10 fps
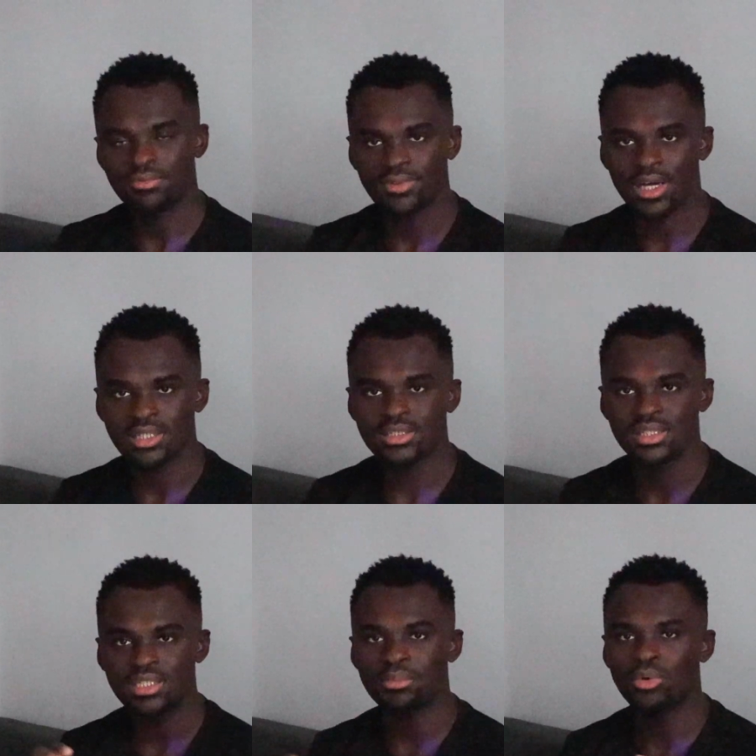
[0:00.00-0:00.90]
first.
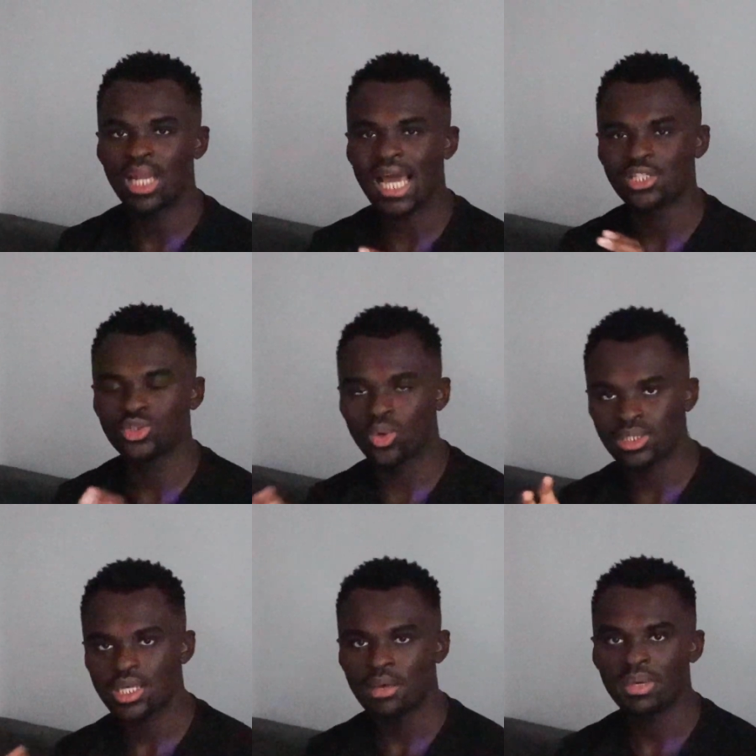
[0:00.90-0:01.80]
These are more like
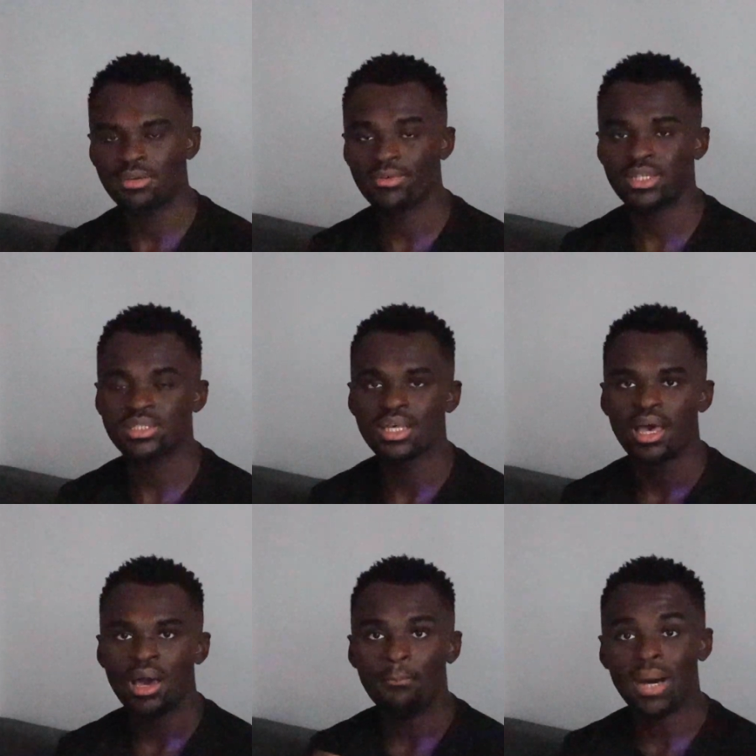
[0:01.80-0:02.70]
short-term benefits.
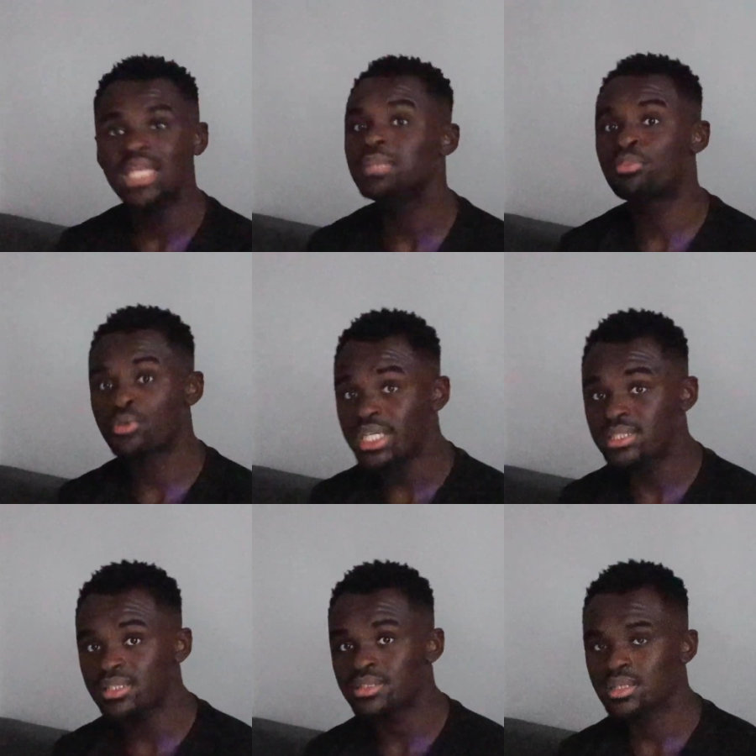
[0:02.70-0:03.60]
But in
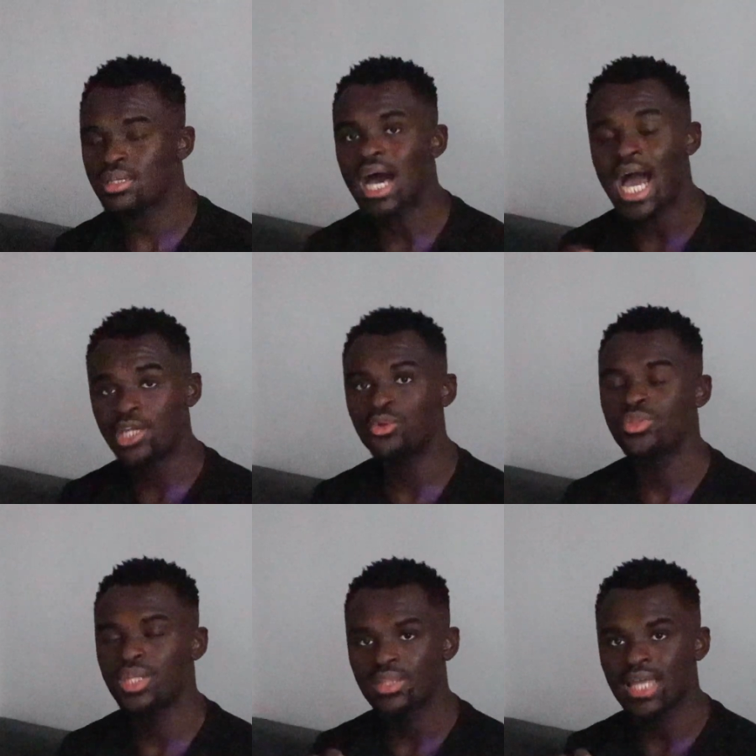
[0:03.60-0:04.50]
preseason, I do
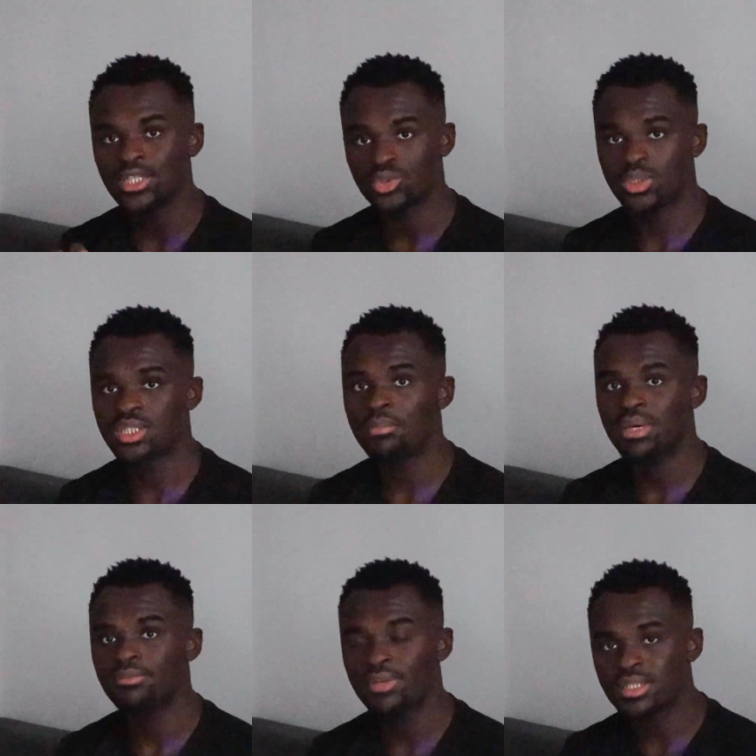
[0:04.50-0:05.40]
think that short-term
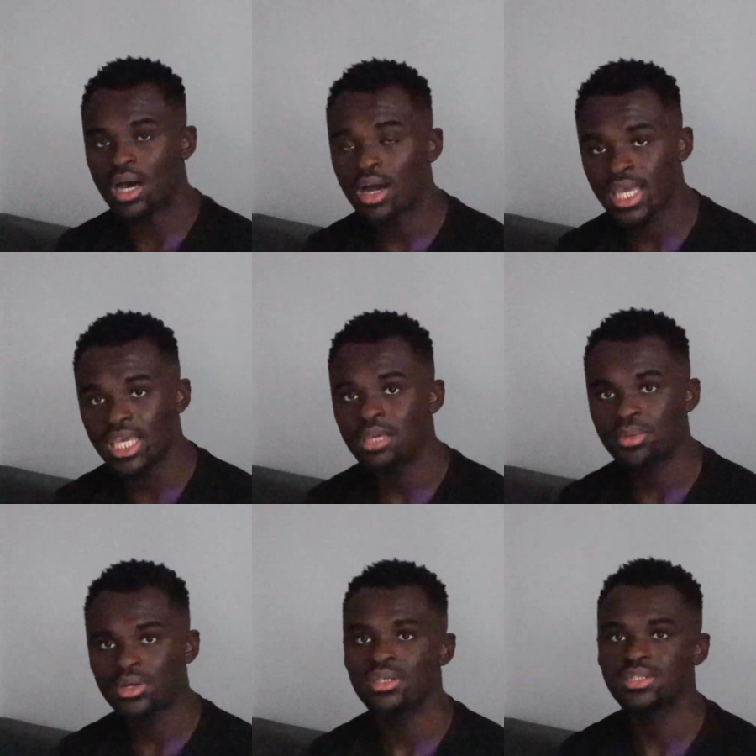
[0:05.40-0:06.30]
benefits are key
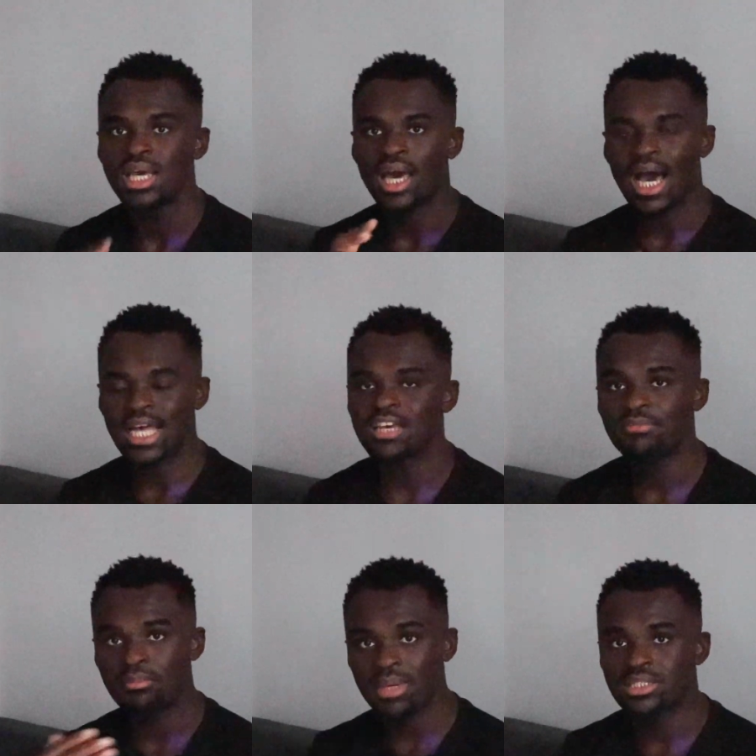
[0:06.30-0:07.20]
because, as I've
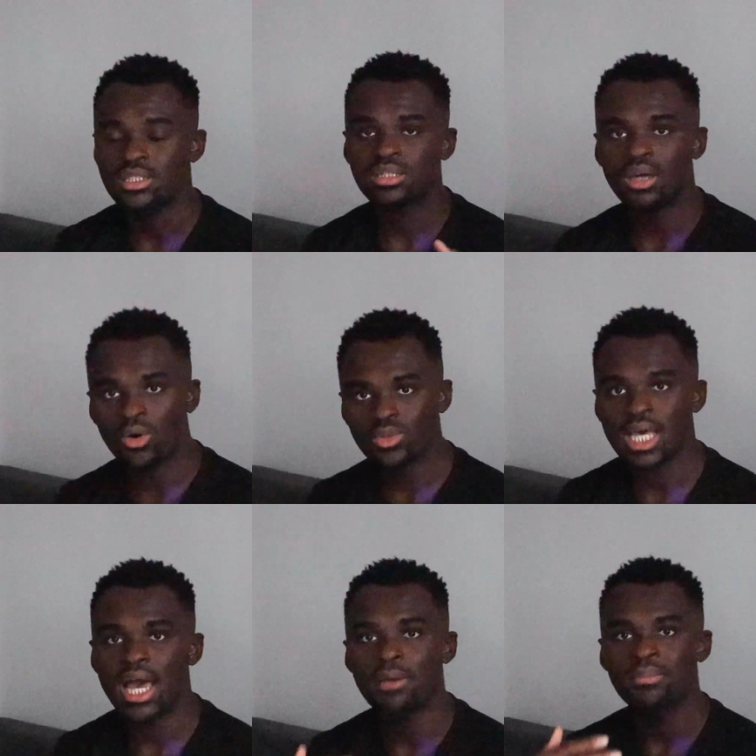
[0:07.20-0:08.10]
been mentioning the whole
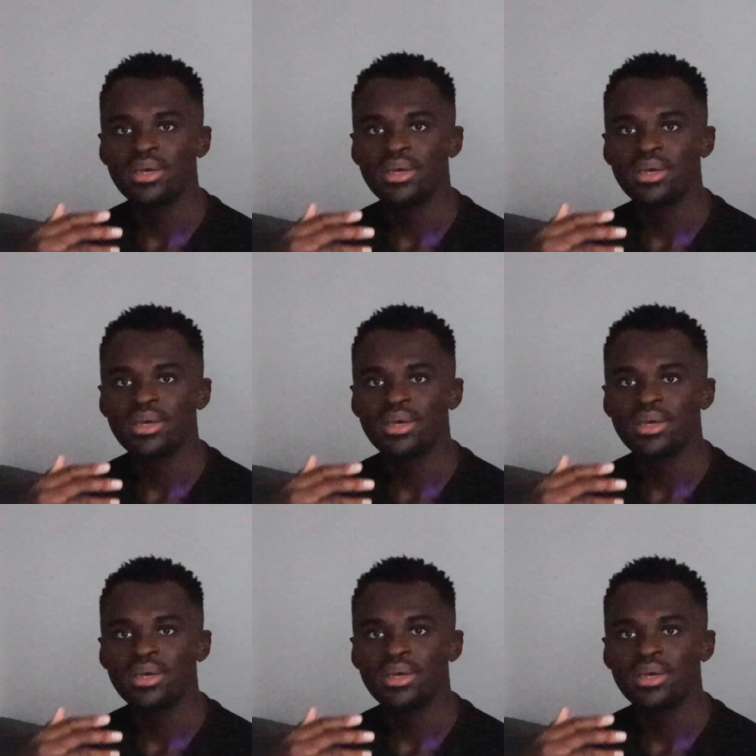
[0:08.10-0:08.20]
time,